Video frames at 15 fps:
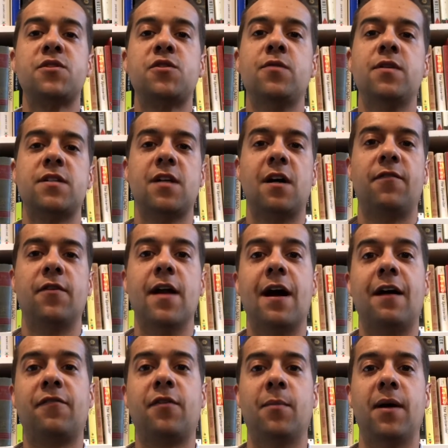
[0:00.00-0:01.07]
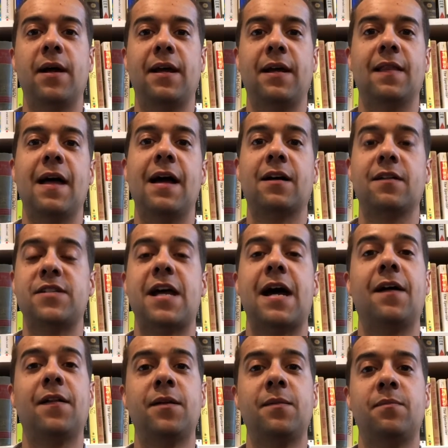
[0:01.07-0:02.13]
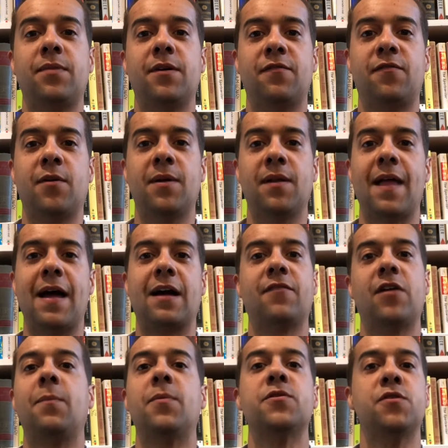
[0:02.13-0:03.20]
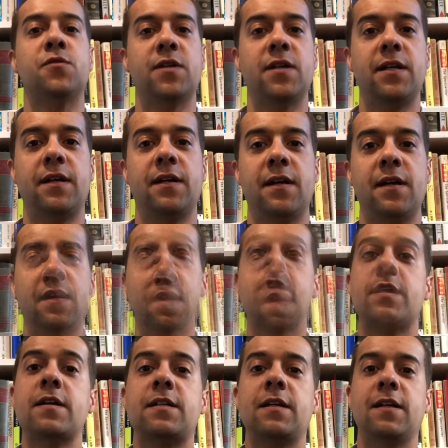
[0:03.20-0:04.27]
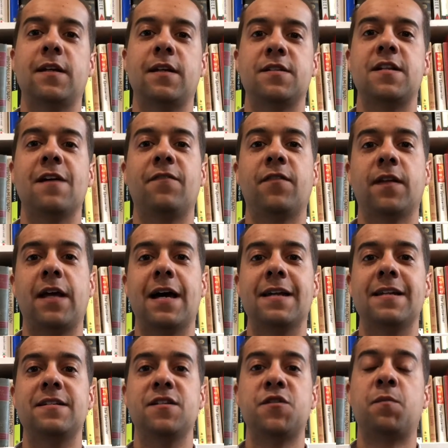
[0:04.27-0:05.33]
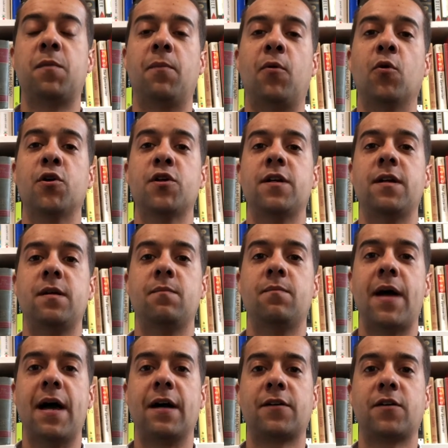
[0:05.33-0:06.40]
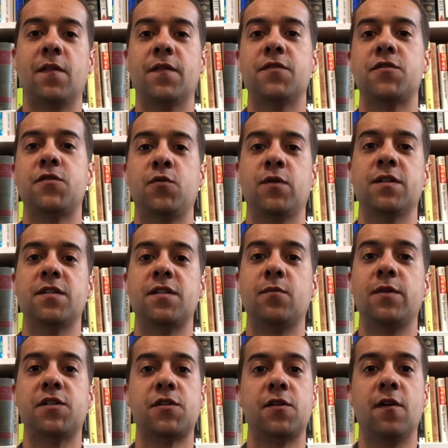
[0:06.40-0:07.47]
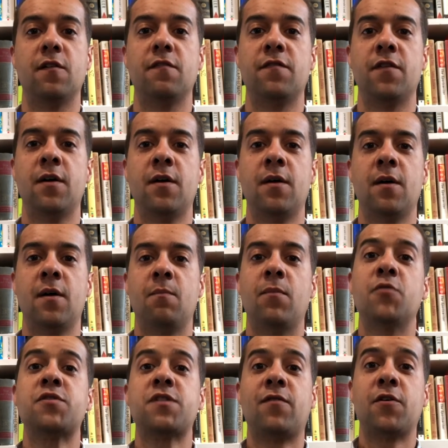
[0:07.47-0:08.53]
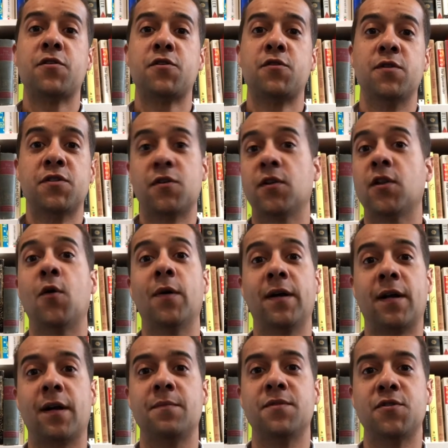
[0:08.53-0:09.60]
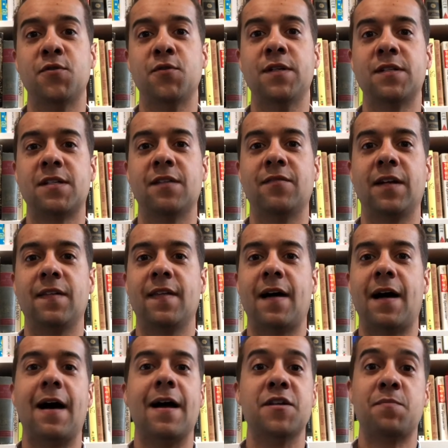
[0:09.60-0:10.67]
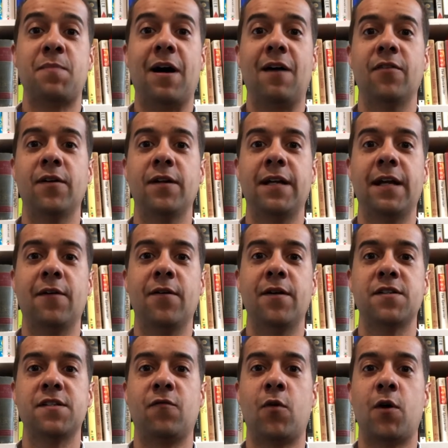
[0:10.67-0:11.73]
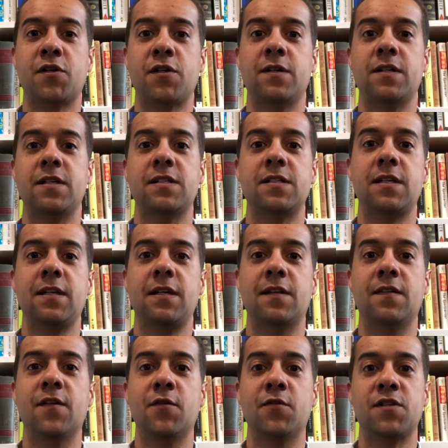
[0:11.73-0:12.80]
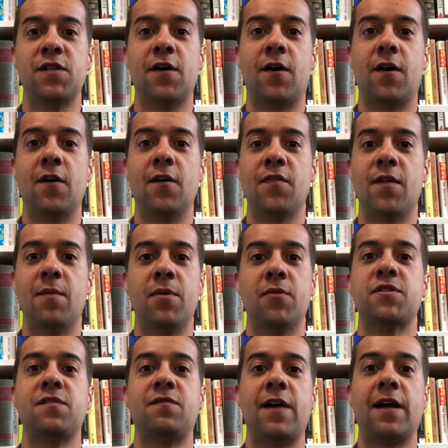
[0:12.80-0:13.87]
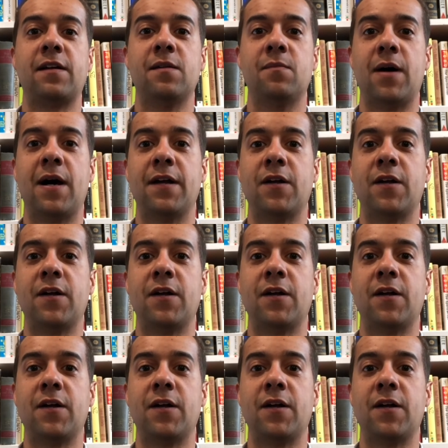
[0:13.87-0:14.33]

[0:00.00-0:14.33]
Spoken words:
students suffer not from a lack of talent, but from a lack of opportunity. COVID-19 has definitely had a disproportionate impact on the students that we serve. Most of our students are low-income students living in the highest poverty areas of Washington, D.C., and those that are the most affected by